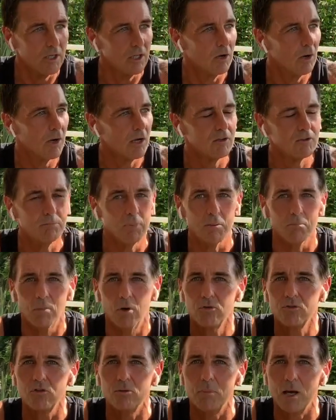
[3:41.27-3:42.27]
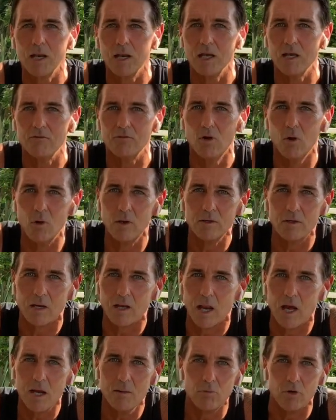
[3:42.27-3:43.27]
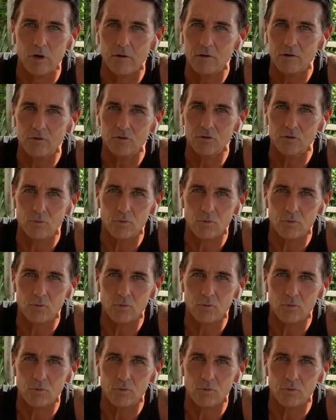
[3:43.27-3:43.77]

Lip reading: I spent most of my life going to libraries and